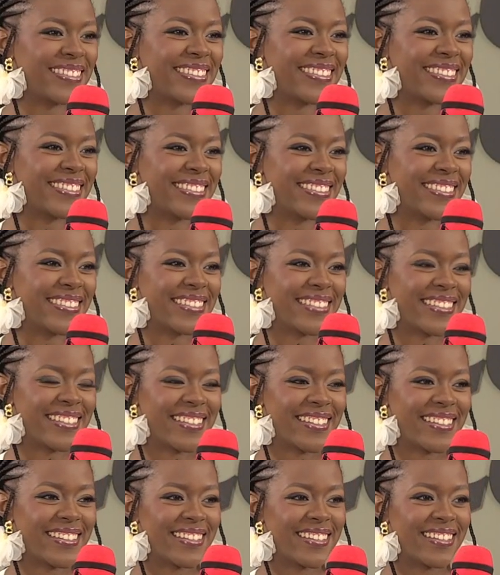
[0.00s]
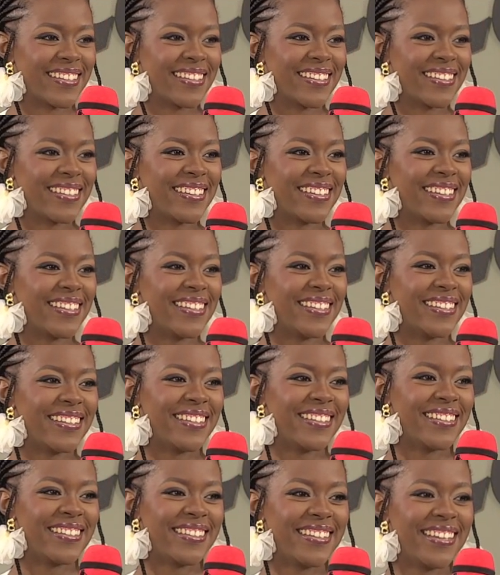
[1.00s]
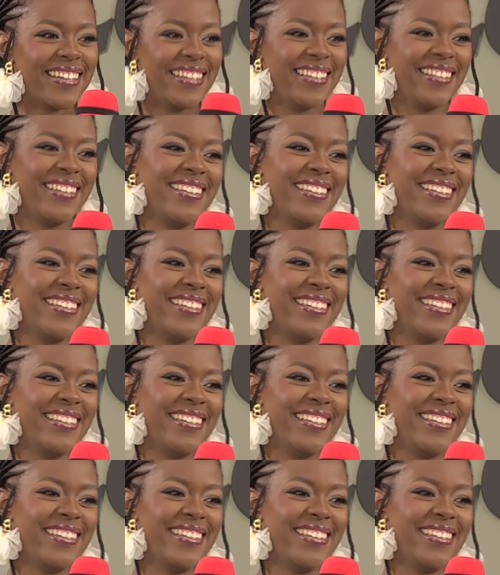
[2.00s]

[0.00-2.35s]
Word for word: the last time I